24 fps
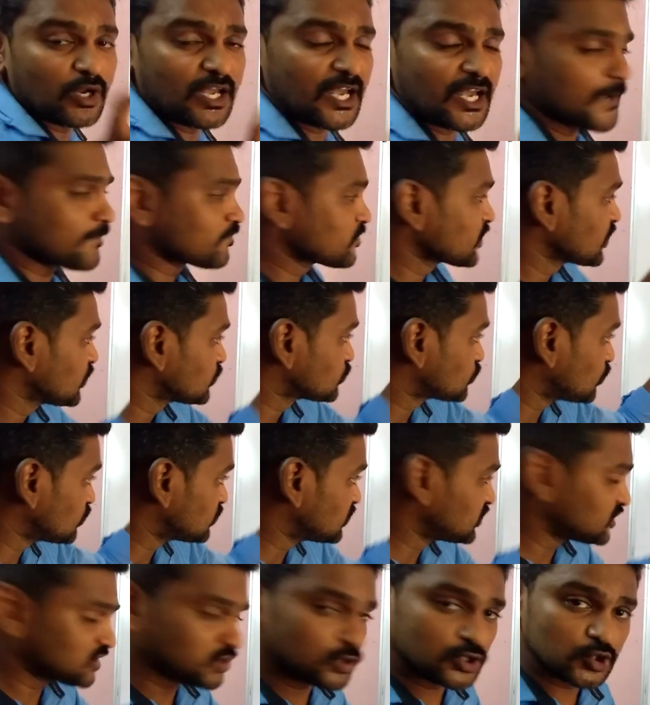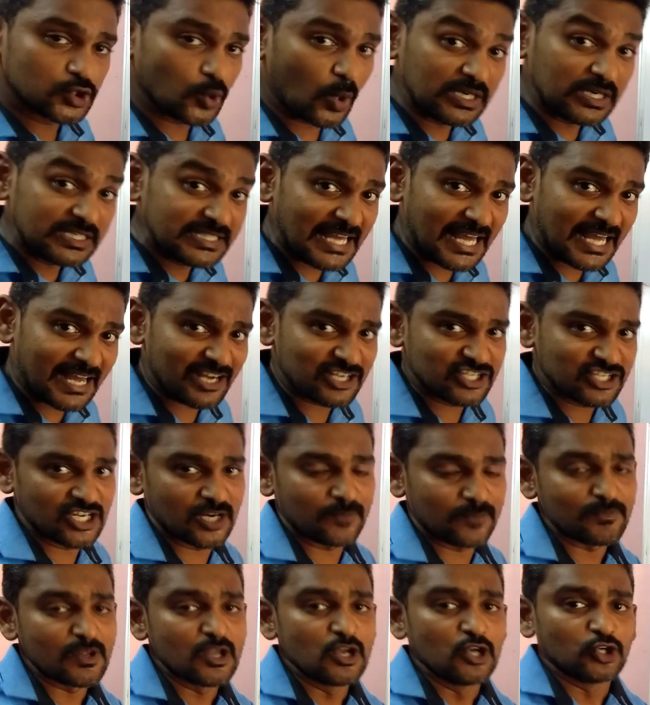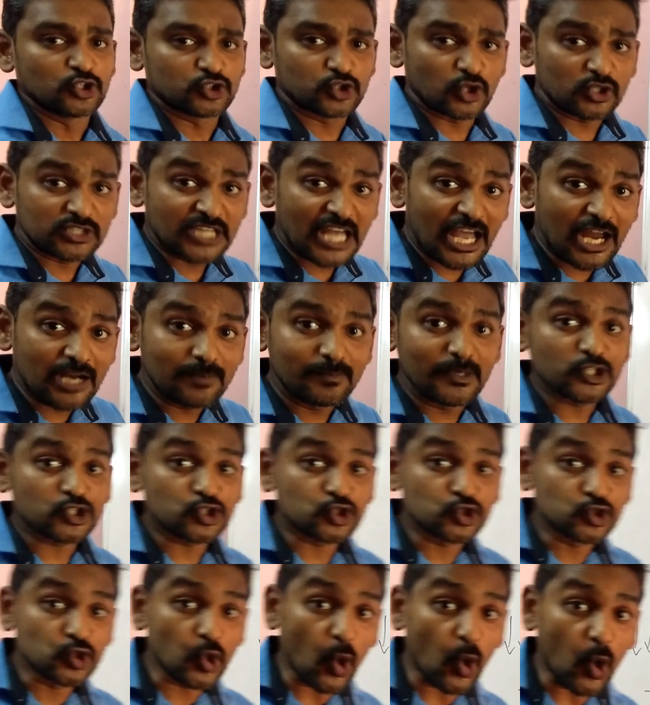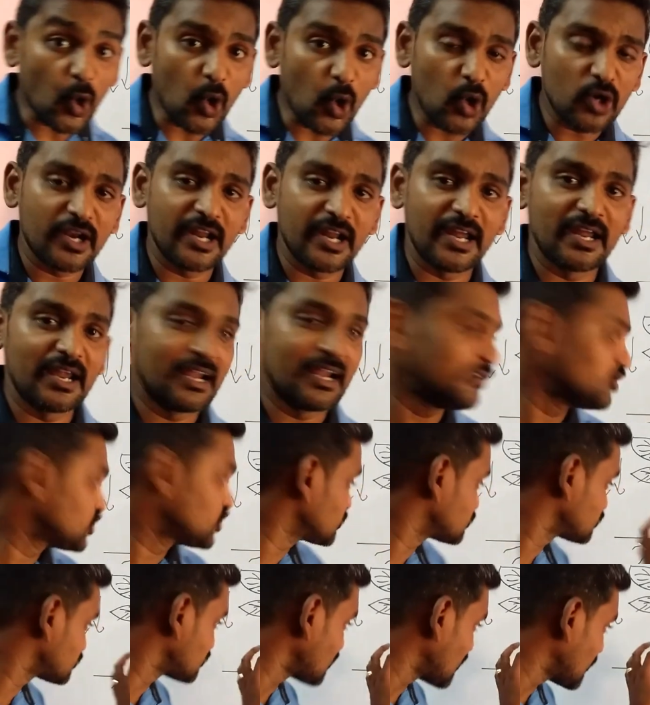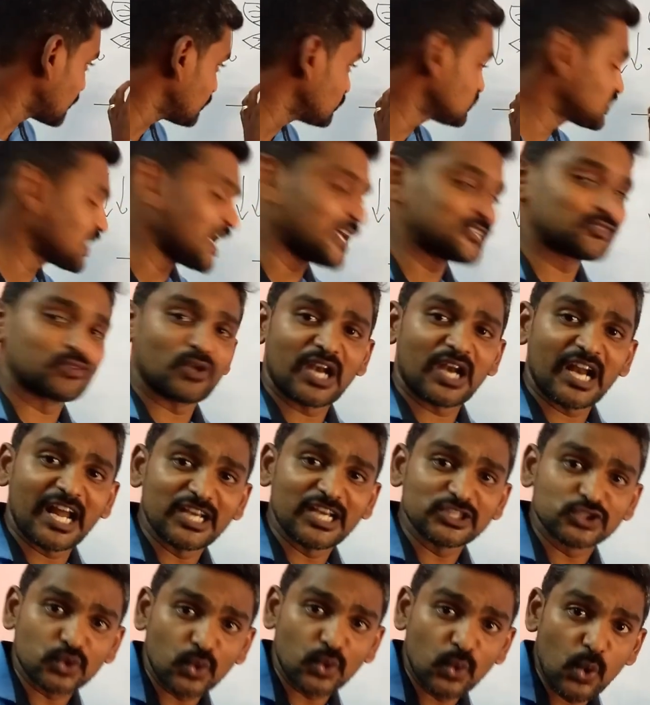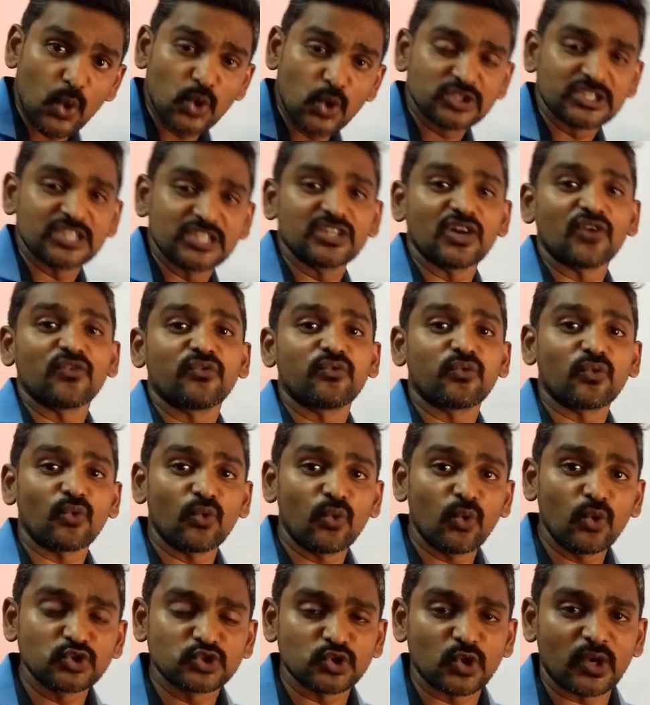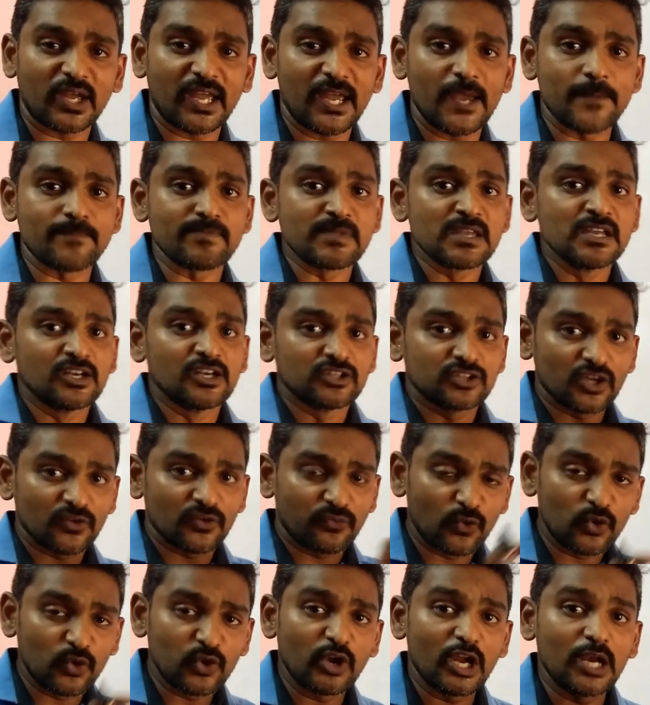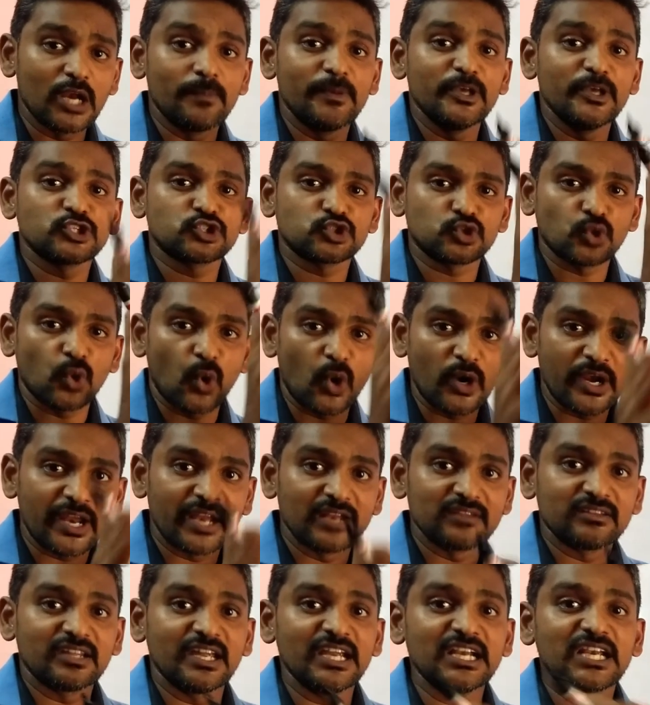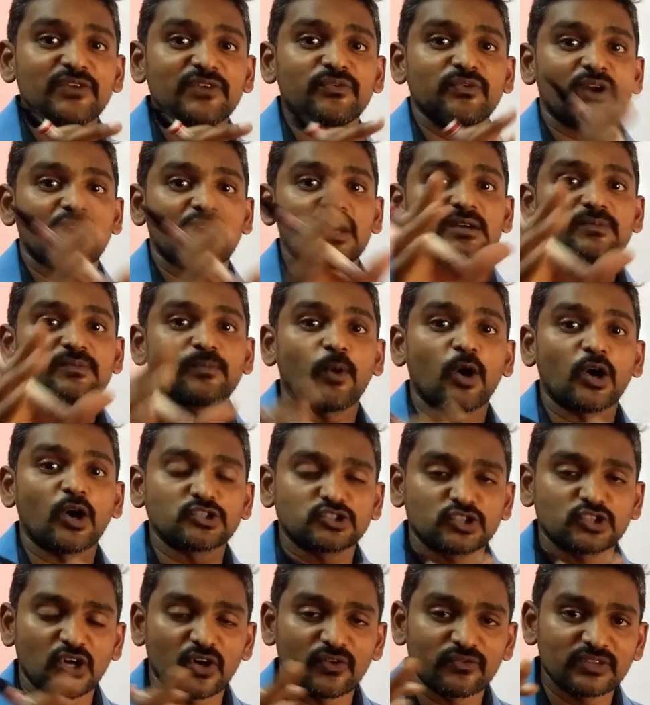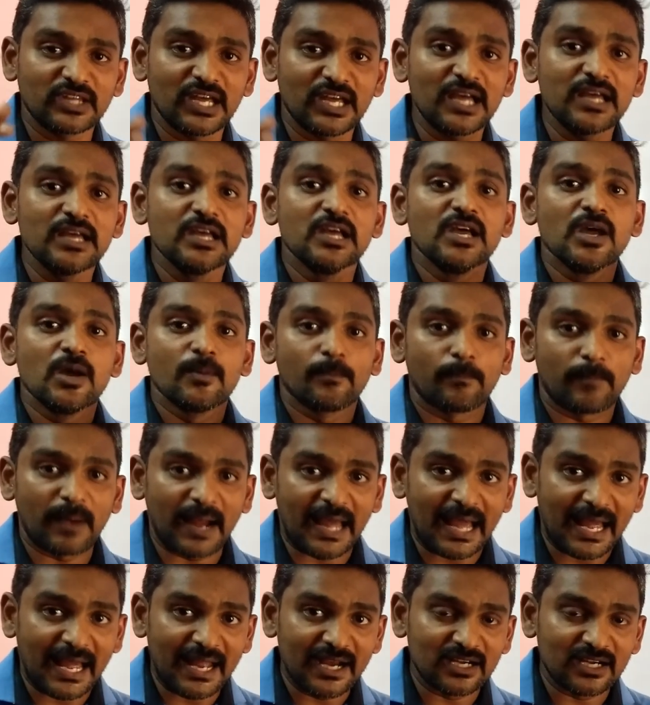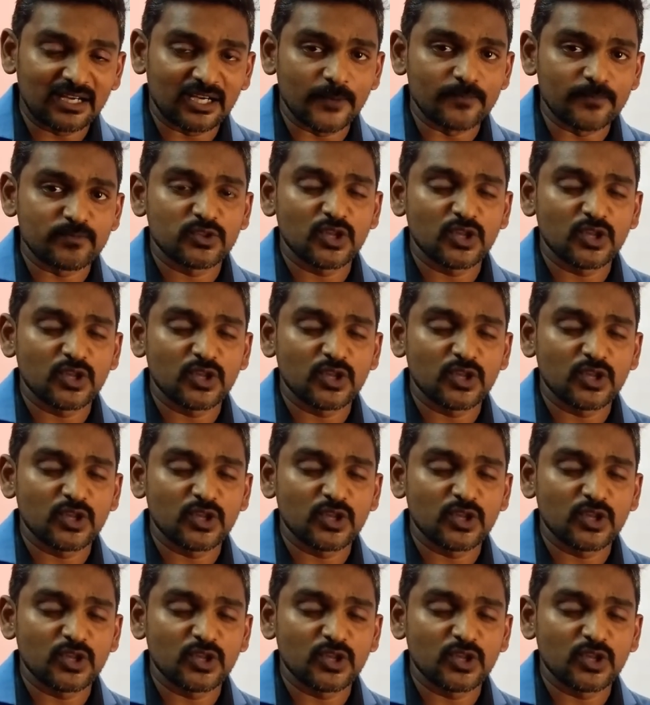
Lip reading: Okay, so this is one direction. So they will be stored in the stems as well as roots, in the fruits. Okay, the food will be stored in the different parts of the plant.